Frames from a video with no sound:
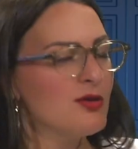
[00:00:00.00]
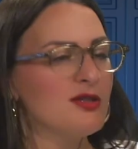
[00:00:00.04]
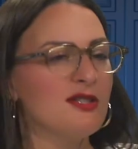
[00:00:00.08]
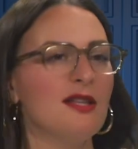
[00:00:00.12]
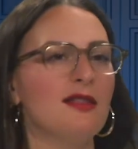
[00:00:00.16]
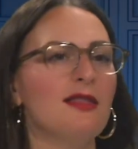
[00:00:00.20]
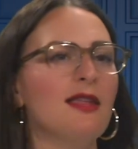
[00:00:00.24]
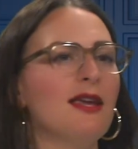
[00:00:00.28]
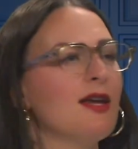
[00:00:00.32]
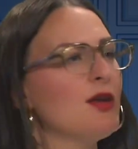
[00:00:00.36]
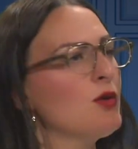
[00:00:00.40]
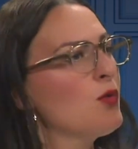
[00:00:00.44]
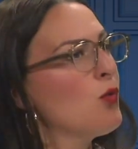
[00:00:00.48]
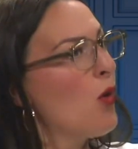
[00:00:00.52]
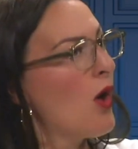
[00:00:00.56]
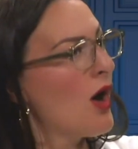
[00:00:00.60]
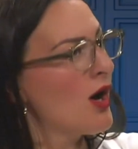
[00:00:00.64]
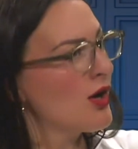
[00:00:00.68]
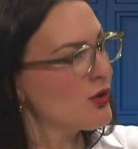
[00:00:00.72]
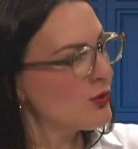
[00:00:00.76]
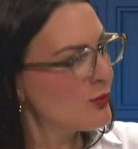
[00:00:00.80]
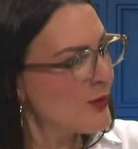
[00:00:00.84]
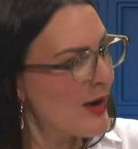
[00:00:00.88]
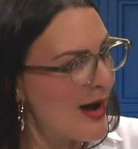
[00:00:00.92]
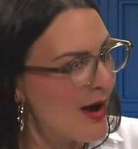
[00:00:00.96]
that they can walk
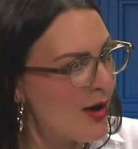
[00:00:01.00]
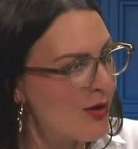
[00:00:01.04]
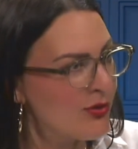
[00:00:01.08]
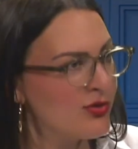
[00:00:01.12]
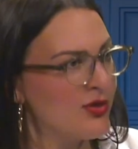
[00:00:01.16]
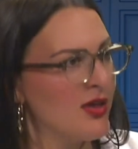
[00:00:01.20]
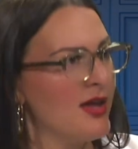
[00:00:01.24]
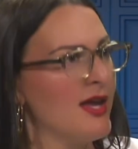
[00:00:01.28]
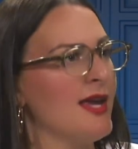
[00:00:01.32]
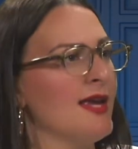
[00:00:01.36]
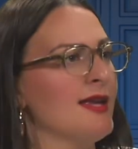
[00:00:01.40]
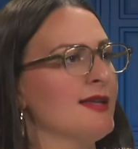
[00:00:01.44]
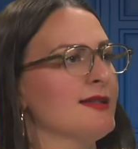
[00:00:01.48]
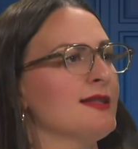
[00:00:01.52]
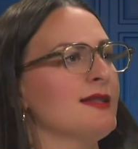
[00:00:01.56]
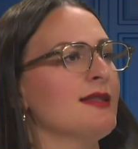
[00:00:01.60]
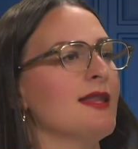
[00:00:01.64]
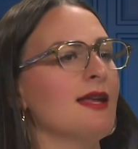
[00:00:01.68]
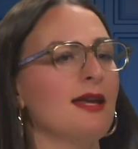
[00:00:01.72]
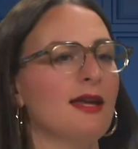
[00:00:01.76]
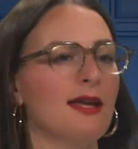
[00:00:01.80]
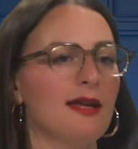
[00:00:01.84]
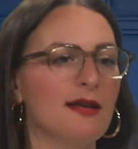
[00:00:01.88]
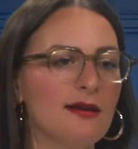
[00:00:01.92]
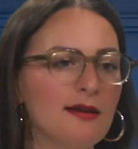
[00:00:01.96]
around things and they
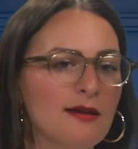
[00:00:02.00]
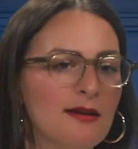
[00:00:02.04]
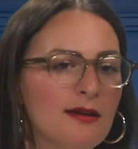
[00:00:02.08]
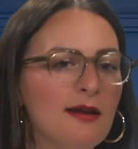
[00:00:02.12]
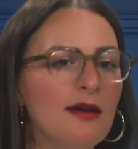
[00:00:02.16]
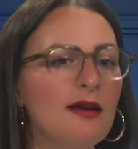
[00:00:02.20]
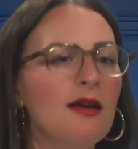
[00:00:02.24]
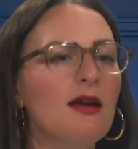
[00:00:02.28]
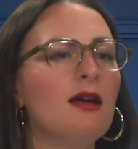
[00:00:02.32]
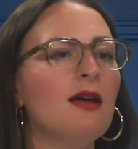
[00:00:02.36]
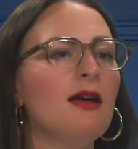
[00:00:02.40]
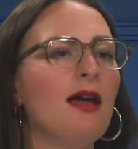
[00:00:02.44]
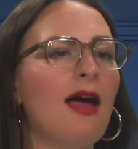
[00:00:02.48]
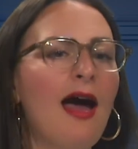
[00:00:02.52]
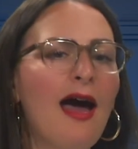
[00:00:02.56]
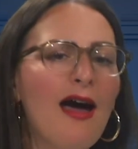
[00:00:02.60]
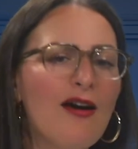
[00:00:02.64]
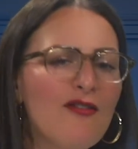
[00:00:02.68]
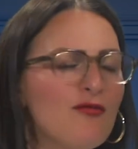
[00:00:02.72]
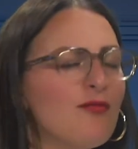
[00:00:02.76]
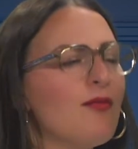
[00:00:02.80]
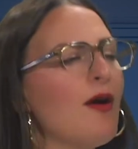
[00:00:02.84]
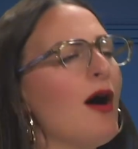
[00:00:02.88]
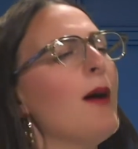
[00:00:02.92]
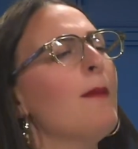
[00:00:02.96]
can
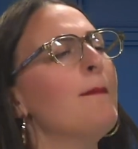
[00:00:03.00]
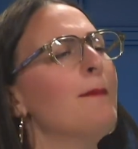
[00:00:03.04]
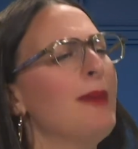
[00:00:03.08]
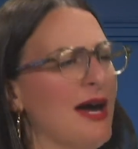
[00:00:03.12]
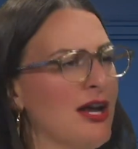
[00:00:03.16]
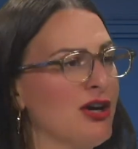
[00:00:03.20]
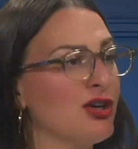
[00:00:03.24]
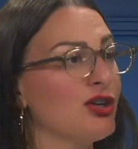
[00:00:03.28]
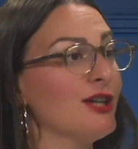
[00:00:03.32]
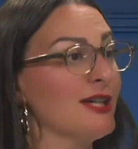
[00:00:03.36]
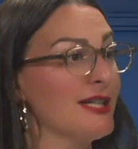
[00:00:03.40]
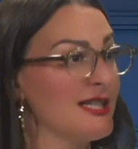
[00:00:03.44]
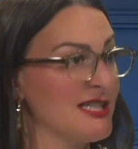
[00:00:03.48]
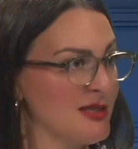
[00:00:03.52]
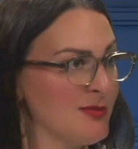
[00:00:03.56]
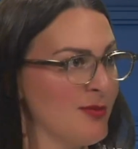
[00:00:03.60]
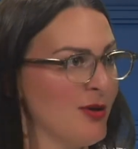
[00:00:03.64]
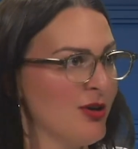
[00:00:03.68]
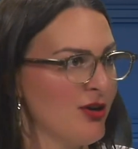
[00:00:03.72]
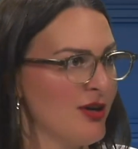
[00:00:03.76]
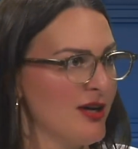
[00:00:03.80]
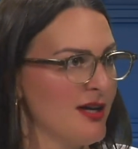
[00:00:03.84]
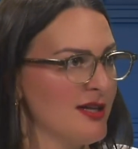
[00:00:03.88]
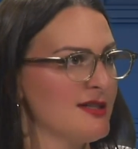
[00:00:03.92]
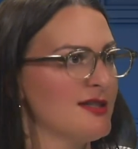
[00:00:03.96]
have a better
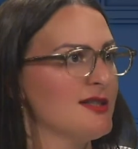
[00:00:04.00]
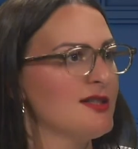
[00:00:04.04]
experience.